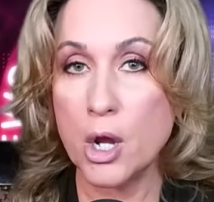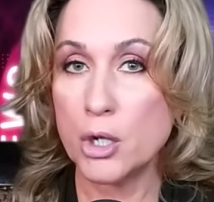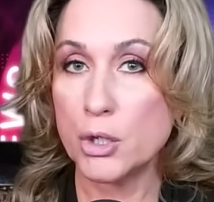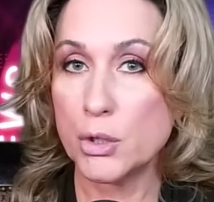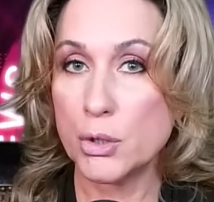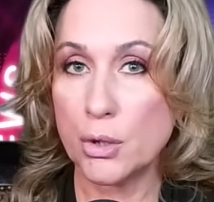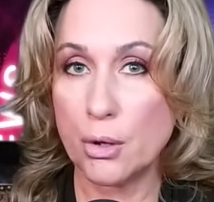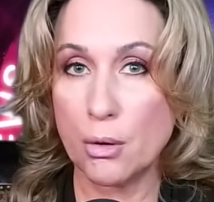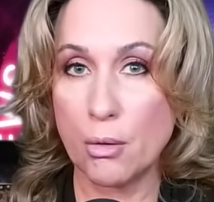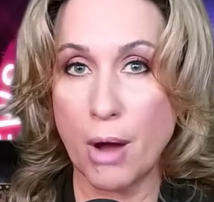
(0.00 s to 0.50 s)

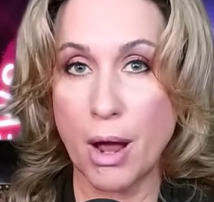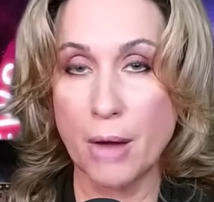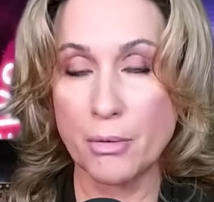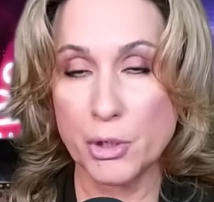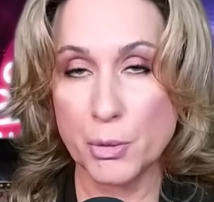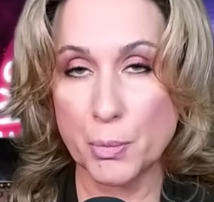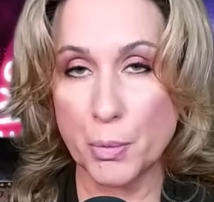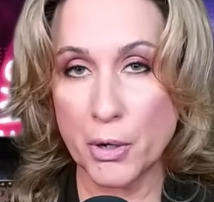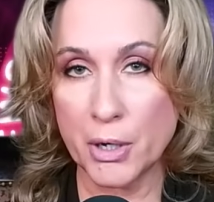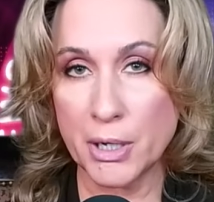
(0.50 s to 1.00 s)
So, I
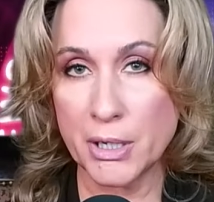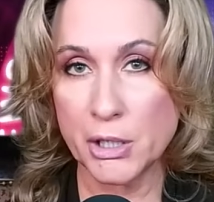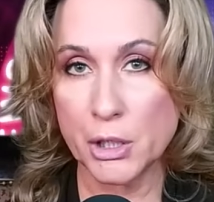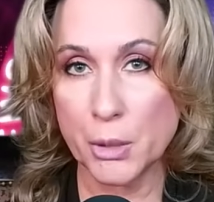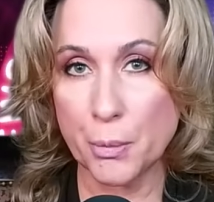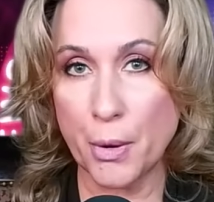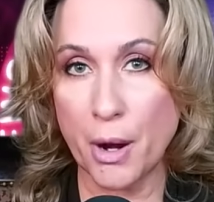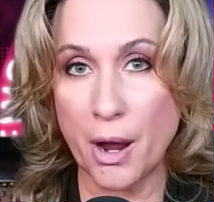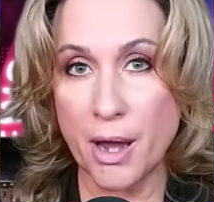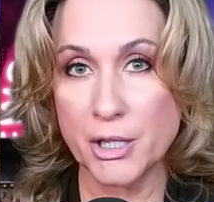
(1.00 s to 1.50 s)
was pretty
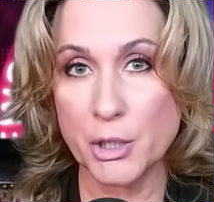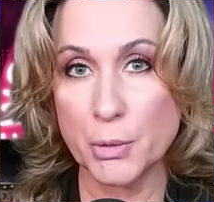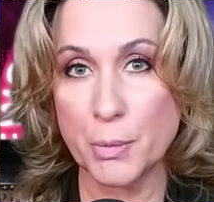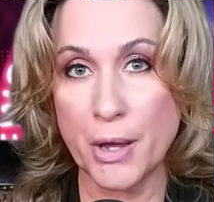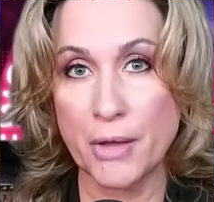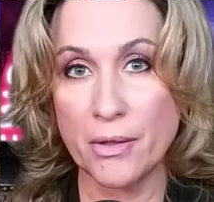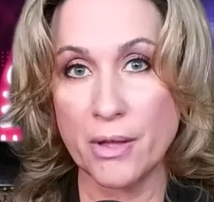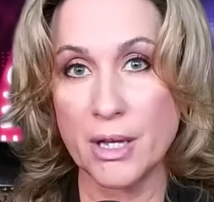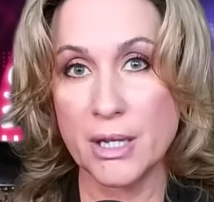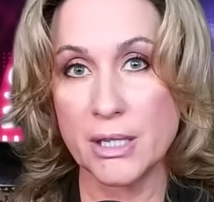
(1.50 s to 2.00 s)
surprised
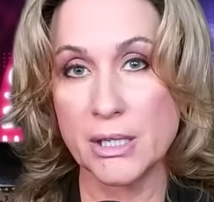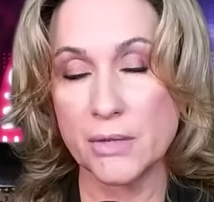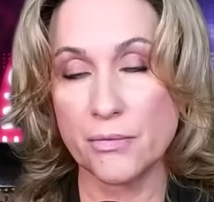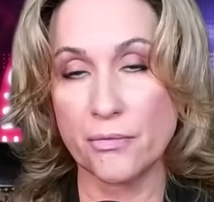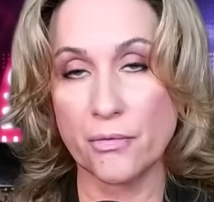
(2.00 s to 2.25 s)
by this.